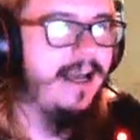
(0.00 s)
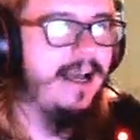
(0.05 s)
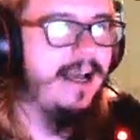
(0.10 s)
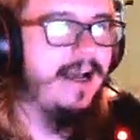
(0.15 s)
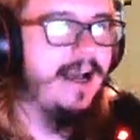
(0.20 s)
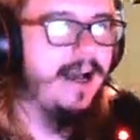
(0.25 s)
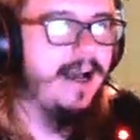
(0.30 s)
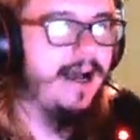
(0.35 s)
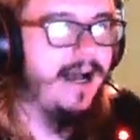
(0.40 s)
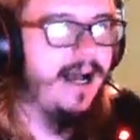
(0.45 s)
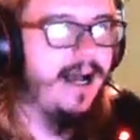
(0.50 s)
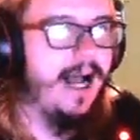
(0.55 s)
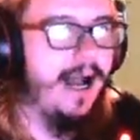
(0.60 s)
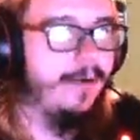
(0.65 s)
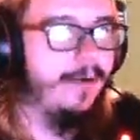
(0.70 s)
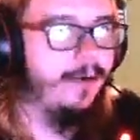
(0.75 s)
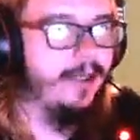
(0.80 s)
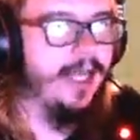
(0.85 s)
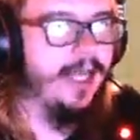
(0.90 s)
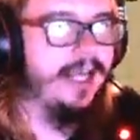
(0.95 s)

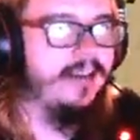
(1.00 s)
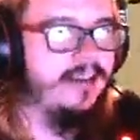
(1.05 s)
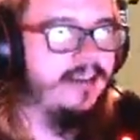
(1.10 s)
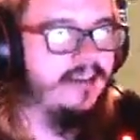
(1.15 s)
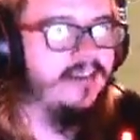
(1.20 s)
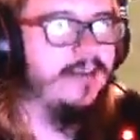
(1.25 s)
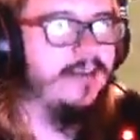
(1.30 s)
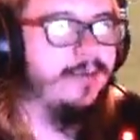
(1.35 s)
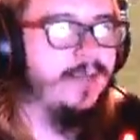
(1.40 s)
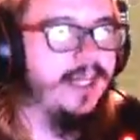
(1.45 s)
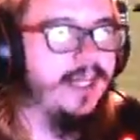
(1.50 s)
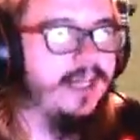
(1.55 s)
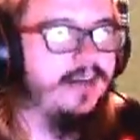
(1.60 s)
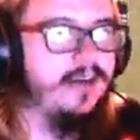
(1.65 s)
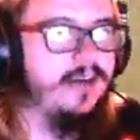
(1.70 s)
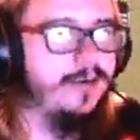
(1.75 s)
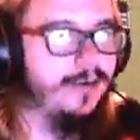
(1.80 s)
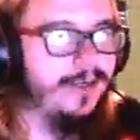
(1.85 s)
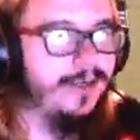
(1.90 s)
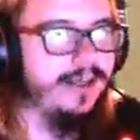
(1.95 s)
I would like to see what they
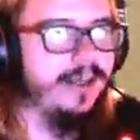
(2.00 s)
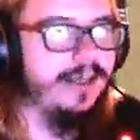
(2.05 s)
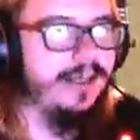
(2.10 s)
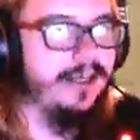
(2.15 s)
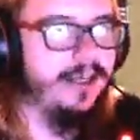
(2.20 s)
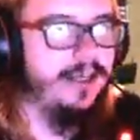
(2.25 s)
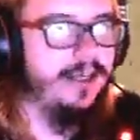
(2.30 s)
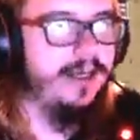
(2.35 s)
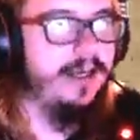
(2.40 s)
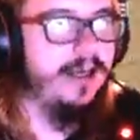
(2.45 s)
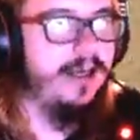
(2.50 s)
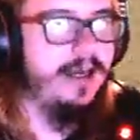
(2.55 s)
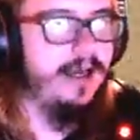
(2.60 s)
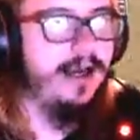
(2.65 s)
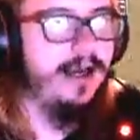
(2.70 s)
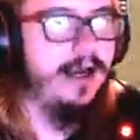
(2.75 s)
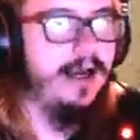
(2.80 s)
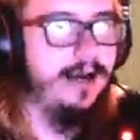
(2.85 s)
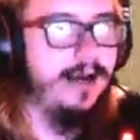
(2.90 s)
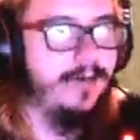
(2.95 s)
do with it.
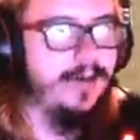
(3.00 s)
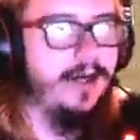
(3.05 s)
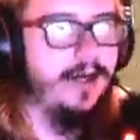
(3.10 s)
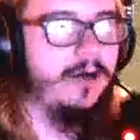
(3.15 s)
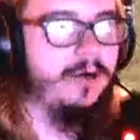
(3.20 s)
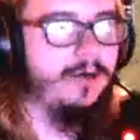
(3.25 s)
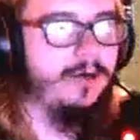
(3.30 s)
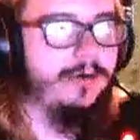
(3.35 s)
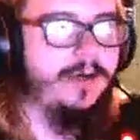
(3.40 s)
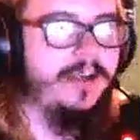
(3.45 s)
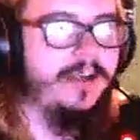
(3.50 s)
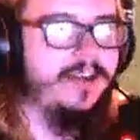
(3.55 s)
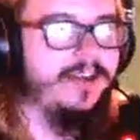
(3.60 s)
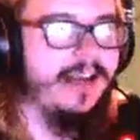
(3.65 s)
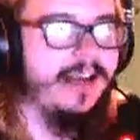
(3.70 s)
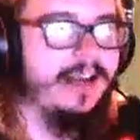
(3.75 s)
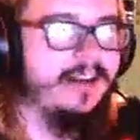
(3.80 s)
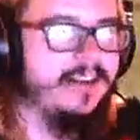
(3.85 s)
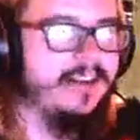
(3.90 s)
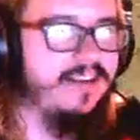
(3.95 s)
But, ooh, he's
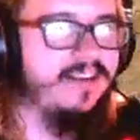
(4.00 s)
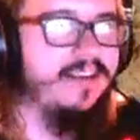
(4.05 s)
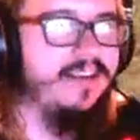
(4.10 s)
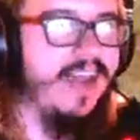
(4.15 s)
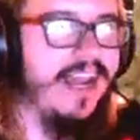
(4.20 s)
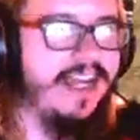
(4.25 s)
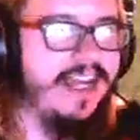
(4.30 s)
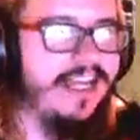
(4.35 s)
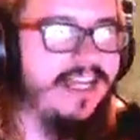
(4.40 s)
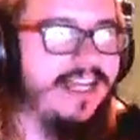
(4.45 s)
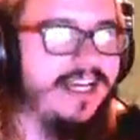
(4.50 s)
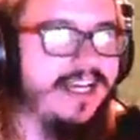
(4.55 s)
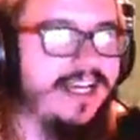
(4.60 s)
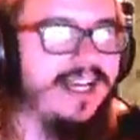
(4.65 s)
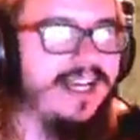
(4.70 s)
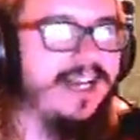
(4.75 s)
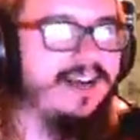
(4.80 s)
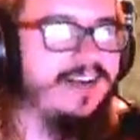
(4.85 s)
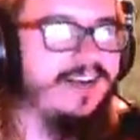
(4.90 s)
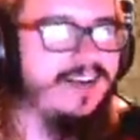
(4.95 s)
got a Stadia
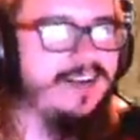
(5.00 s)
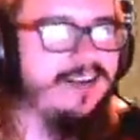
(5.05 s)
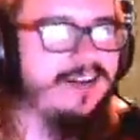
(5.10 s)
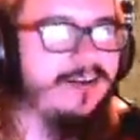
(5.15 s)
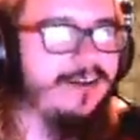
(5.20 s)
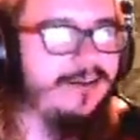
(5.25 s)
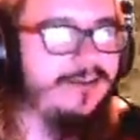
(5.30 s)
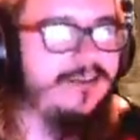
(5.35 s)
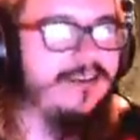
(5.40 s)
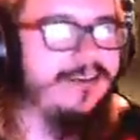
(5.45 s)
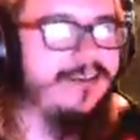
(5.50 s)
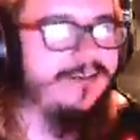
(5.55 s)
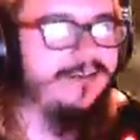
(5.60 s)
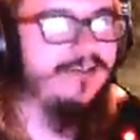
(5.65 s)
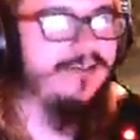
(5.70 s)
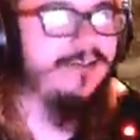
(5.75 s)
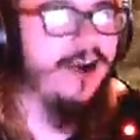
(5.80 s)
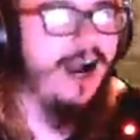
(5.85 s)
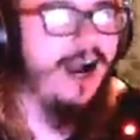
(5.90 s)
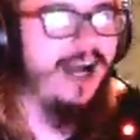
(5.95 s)
exclusive
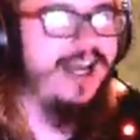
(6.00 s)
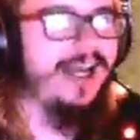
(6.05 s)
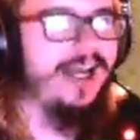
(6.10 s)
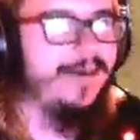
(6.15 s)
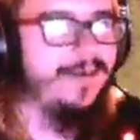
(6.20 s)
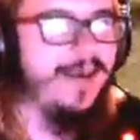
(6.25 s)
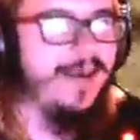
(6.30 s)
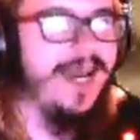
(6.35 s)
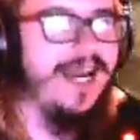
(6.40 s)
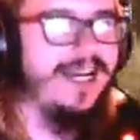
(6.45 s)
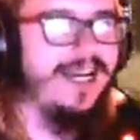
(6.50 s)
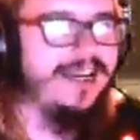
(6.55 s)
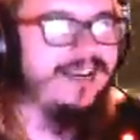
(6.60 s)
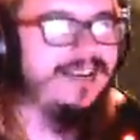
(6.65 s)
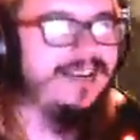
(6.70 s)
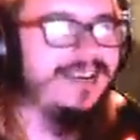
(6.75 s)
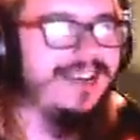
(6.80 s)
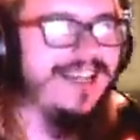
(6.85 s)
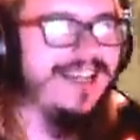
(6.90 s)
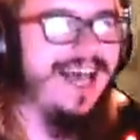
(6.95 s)
frying pan. You
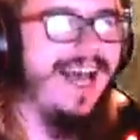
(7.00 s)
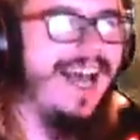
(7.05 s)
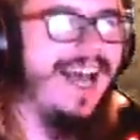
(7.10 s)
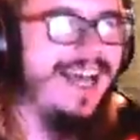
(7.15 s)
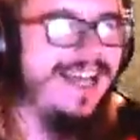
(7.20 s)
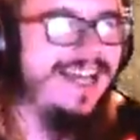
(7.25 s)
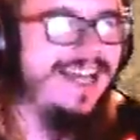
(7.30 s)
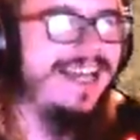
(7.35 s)
see that?